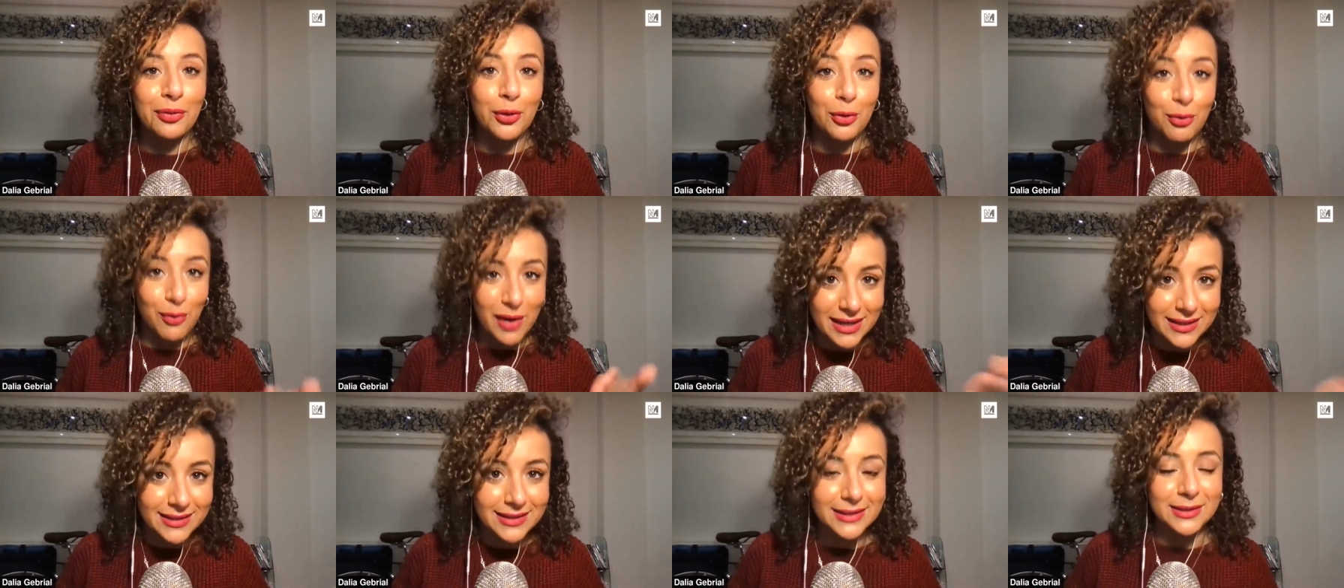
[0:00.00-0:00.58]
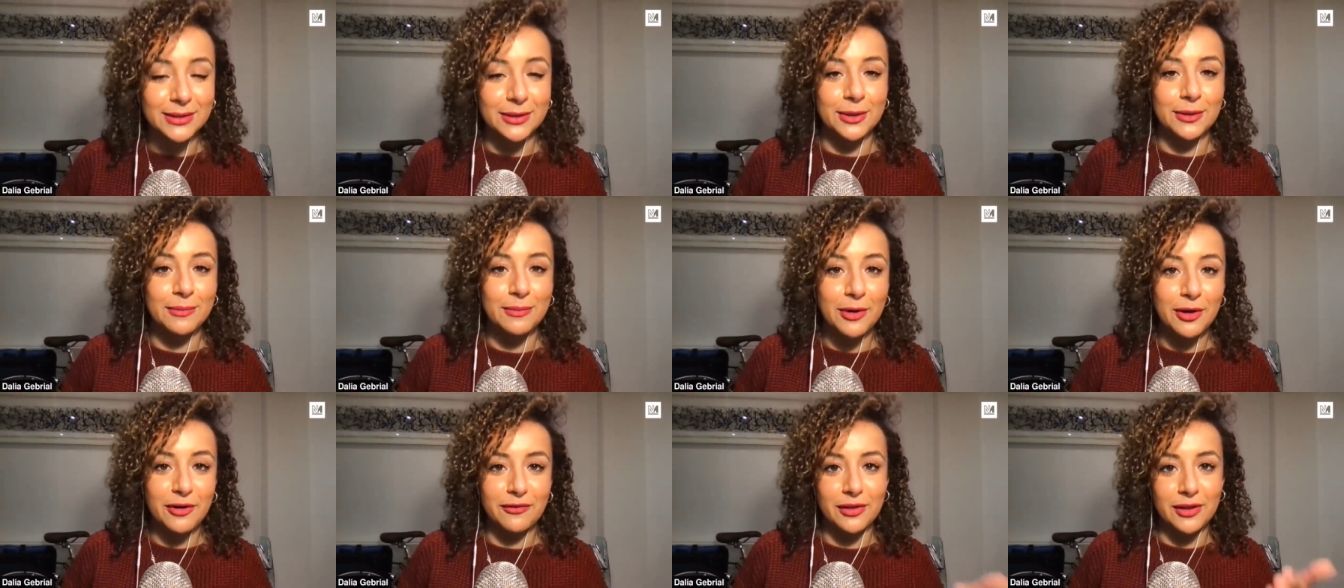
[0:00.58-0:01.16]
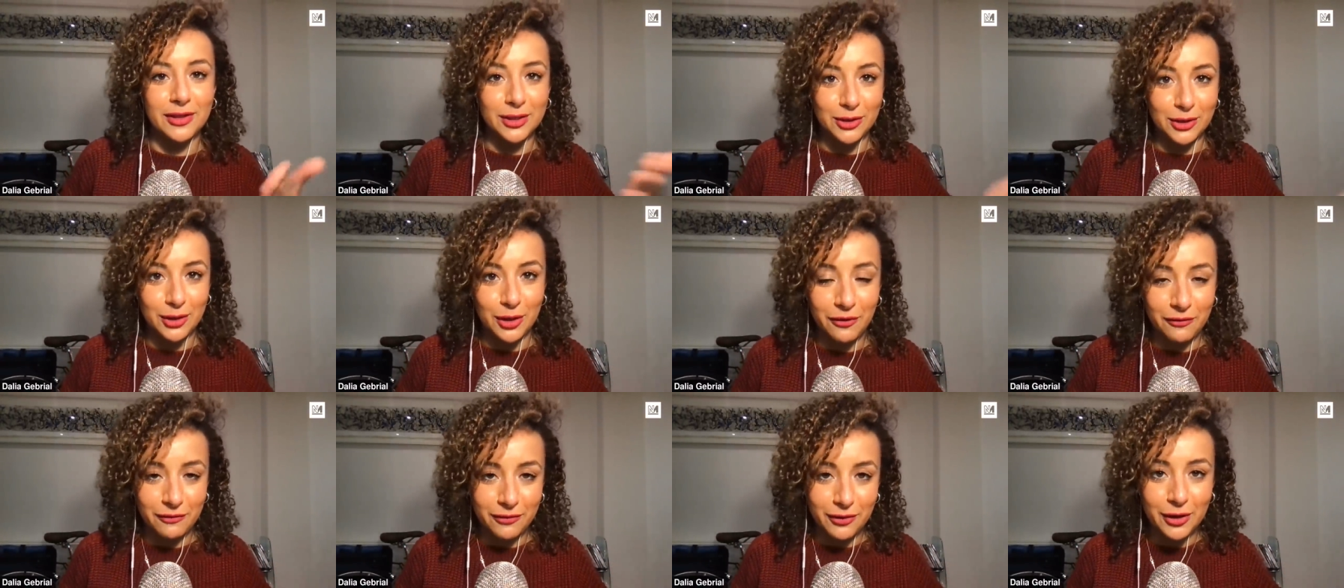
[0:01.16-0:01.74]
the racism of the
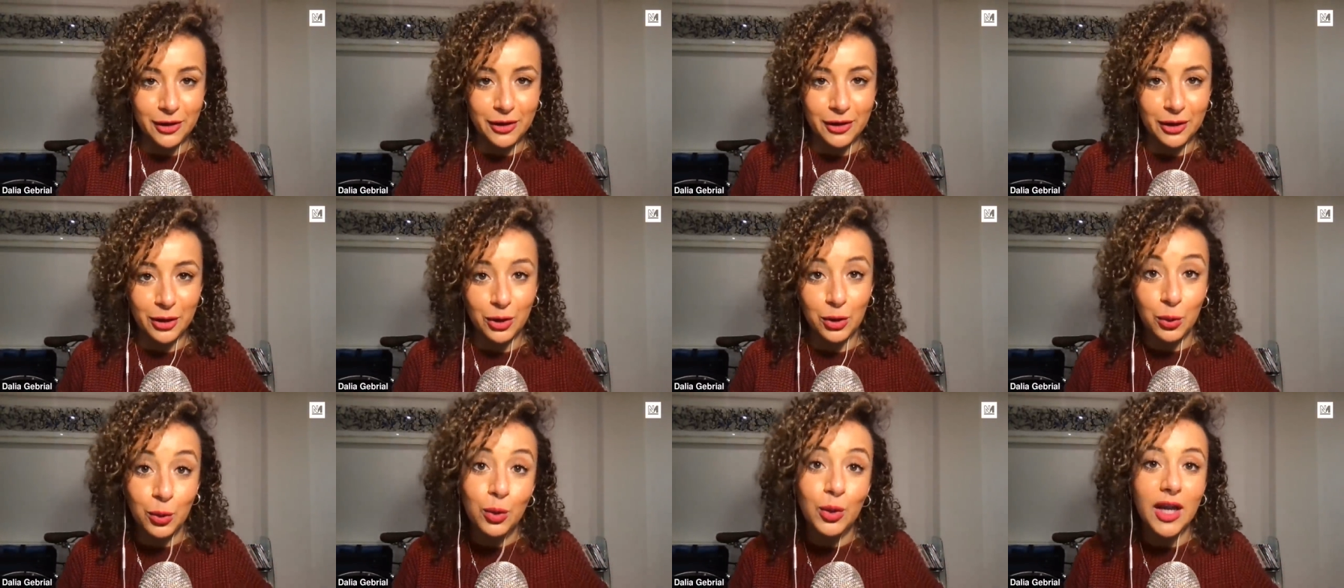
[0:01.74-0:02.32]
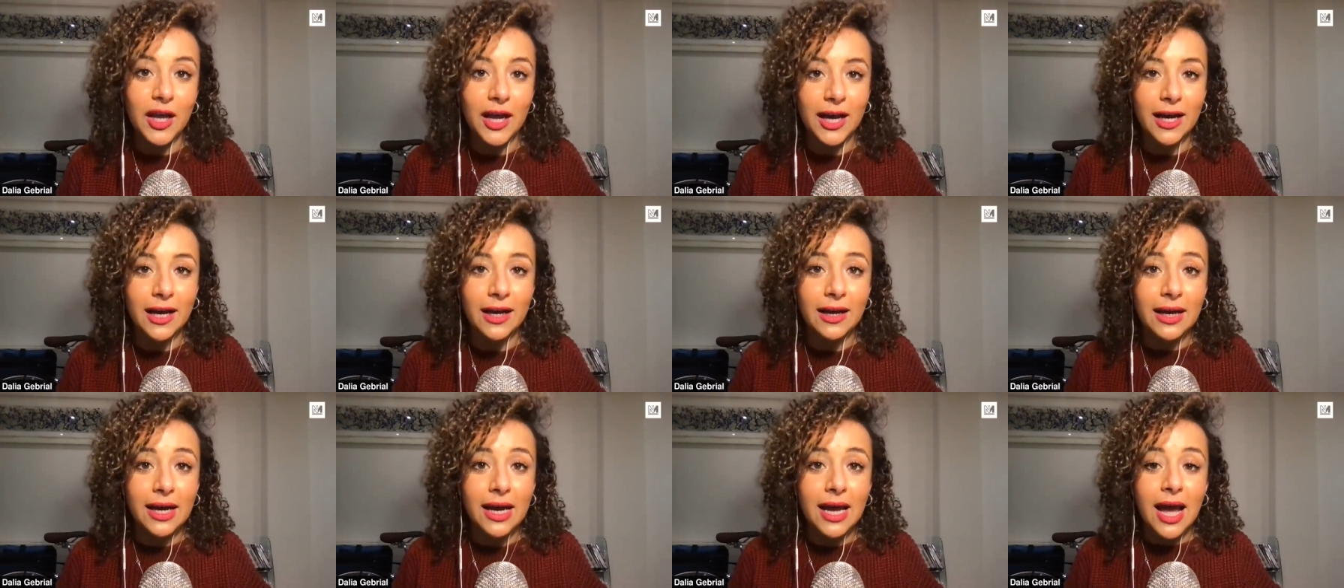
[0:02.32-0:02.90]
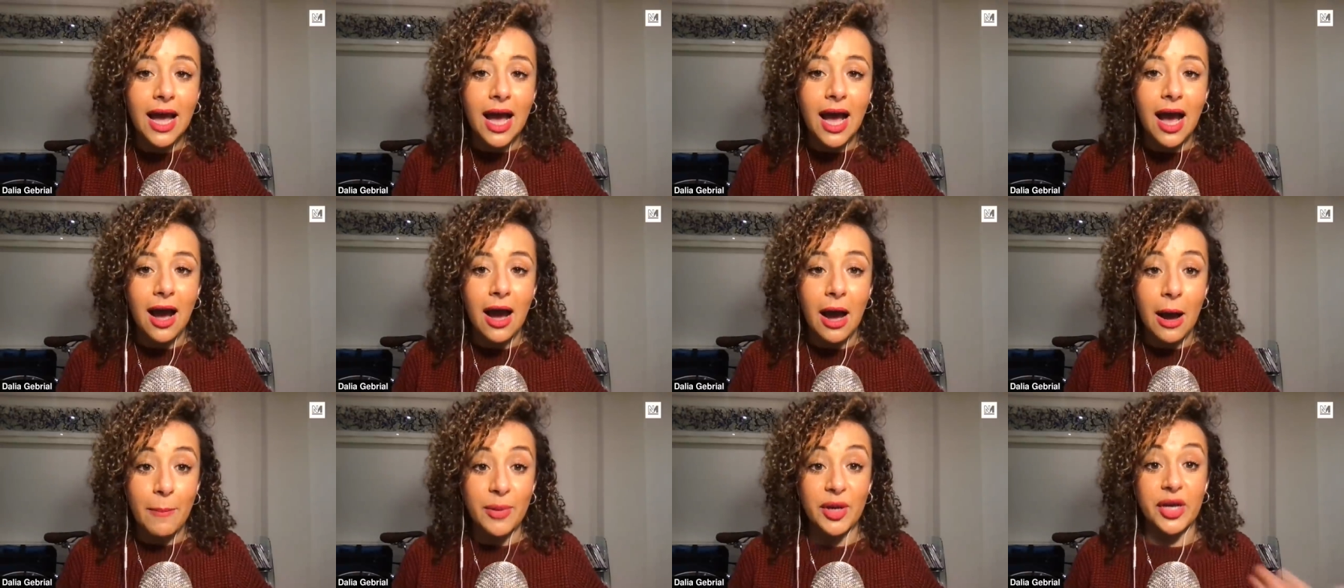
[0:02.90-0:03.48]
of the caller
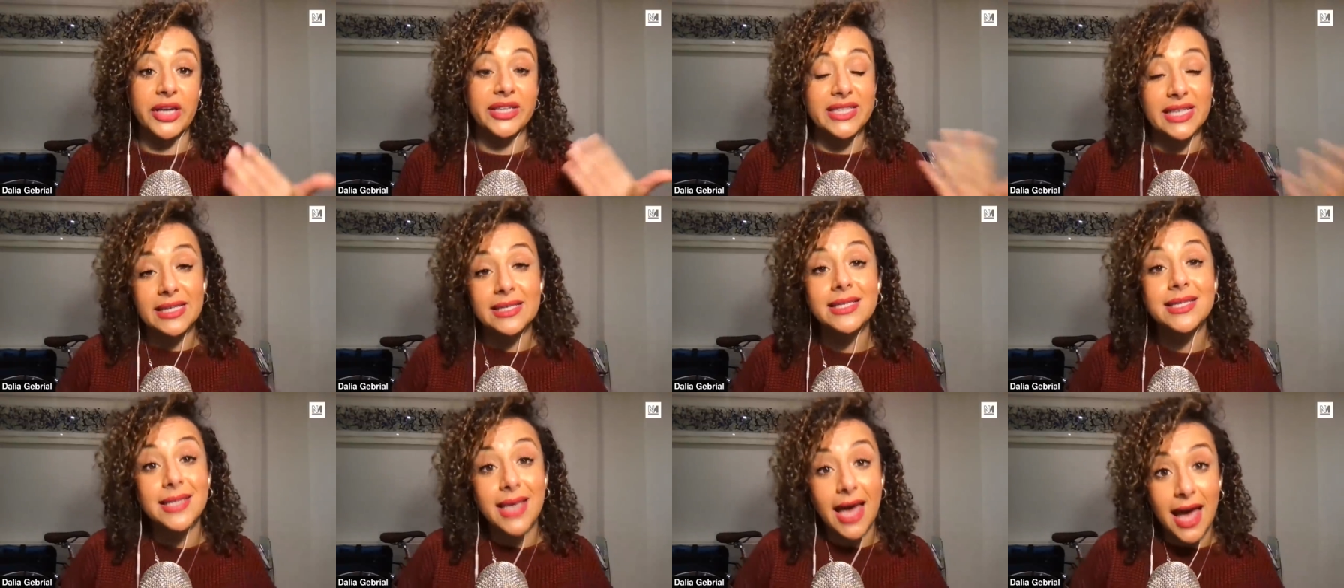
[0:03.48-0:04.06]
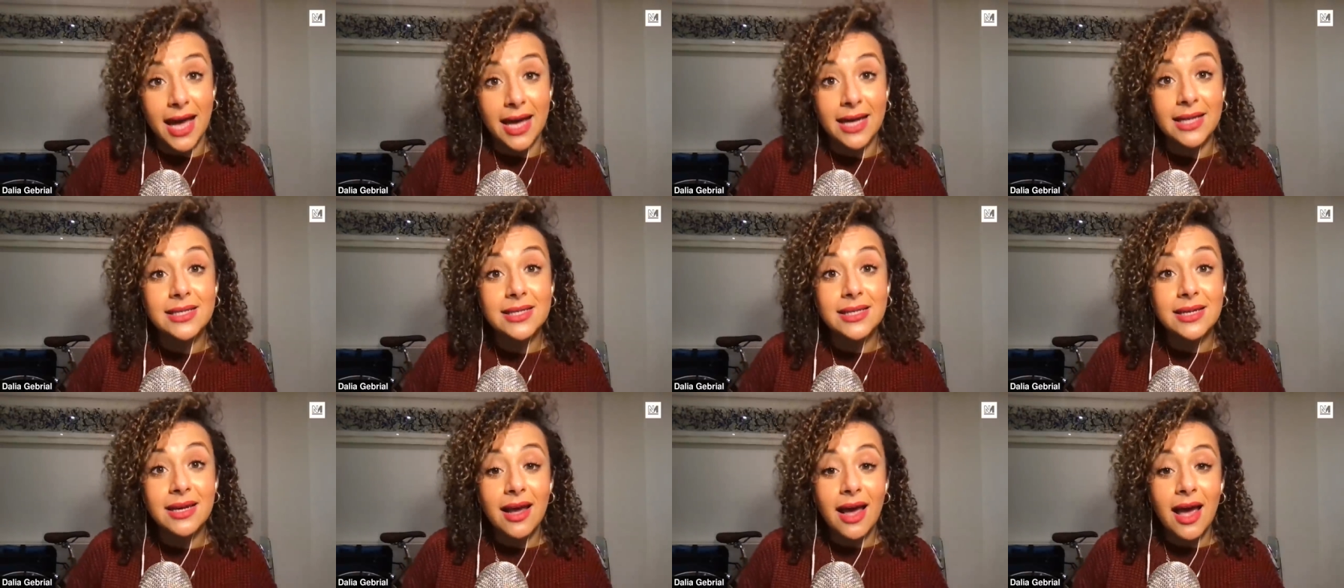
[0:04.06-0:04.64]
uh, because he's scared.